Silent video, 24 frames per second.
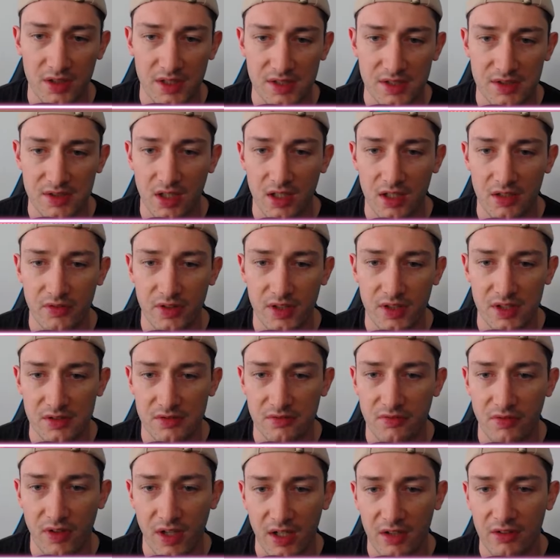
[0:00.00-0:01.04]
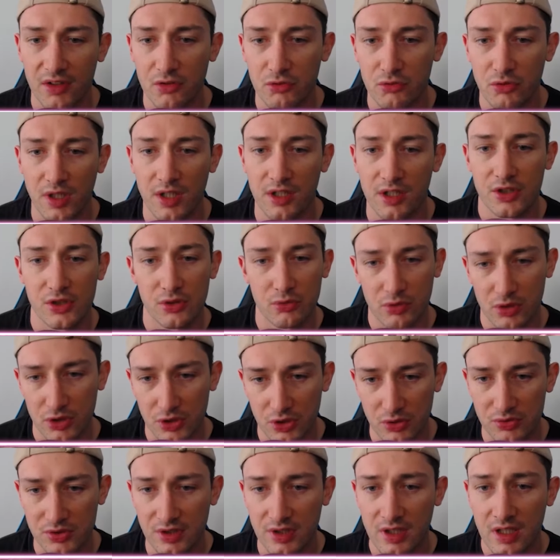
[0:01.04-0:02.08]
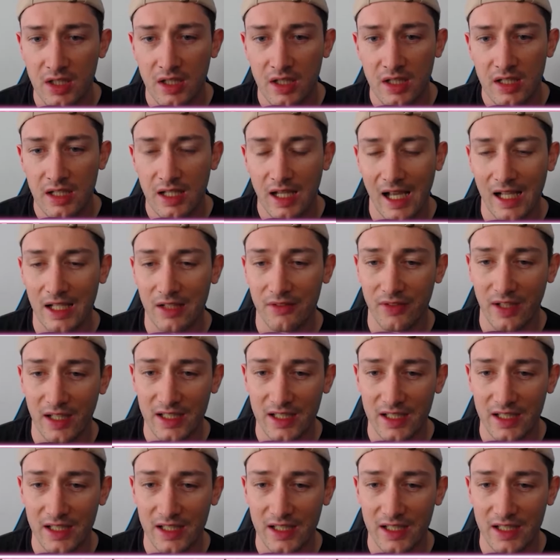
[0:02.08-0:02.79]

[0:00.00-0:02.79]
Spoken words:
need dive. It is very rare you will use it, and if